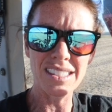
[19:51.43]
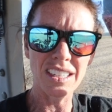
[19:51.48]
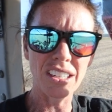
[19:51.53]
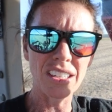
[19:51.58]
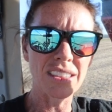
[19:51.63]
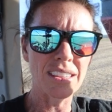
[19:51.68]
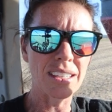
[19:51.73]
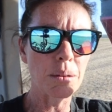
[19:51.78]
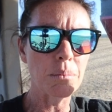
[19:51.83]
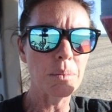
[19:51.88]
The
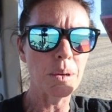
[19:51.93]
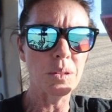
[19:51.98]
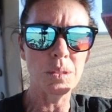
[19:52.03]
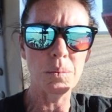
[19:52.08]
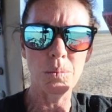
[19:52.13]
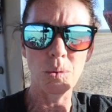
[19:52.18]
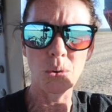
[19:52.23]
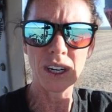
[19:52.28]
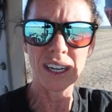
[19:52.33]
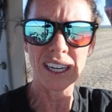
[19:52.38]
good thing about
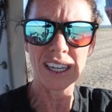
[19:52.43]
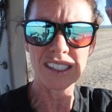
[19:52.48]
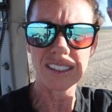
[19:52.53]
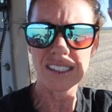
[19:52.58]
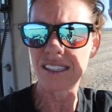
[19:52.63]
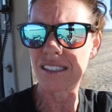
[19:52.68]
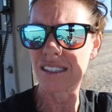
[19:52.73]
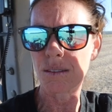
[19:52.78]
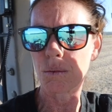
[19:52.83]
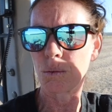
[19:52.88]
the
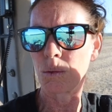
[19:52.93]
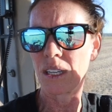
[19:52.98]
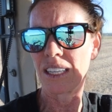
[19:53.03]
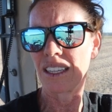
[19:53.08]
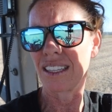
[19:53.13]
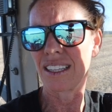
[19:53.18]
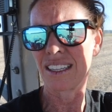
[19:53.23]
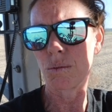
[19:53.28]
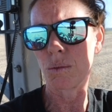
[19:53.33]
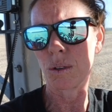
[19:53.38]
mornings is
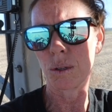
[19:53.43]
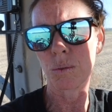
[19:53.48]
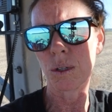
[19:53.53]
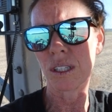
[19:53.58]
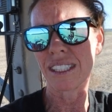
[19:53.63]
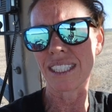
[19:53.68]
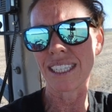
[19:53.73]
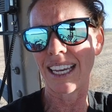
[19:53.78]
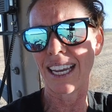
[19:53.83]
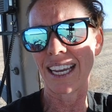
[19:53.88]
we
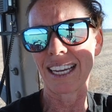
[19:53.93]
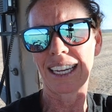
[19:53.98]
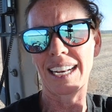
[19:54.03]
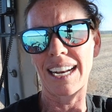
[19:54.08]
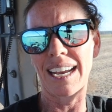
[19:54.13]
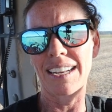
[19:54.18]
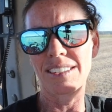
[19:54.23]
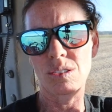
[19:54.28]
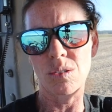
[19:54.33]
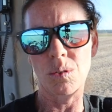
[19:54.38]
really can't
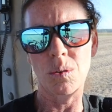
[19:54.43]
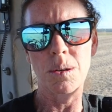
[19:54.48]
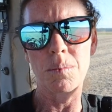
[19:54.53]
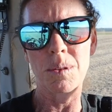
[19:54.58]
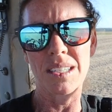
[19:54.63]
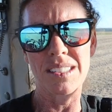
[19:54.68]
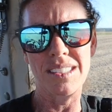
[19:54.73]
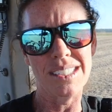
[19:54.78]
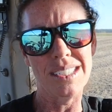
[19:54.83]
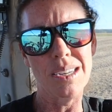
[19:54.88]
get at
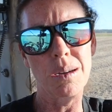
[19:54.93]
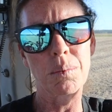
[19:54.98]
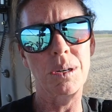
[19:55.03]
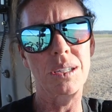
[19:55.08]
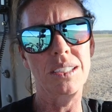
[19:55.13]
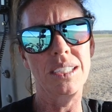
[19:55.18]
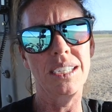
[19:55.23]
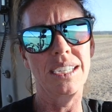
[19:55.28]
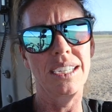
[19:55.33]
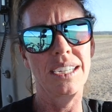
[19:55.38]
soybeans
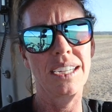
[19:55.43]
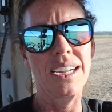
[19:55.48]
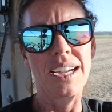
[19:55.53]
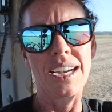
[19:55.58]
typically